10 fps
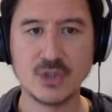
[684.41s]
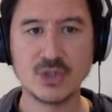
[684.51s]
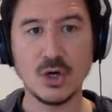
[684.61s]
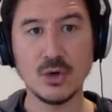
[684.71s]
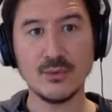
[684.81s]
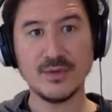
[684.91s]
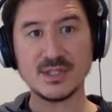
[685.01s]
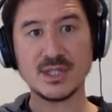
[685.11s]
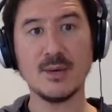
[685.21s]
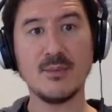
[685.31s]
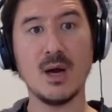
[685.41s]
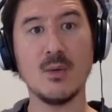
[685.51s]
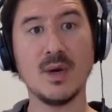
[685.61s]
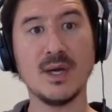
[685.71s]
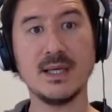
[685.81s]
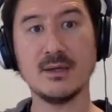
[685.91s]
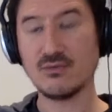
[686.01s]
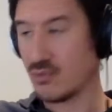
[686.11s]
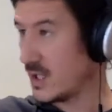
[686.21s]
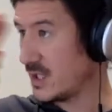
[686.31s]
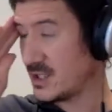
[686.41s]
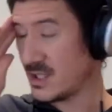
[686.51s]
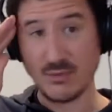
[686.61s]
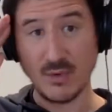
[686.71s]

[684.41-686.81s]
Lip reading: So this time round, when he had really said,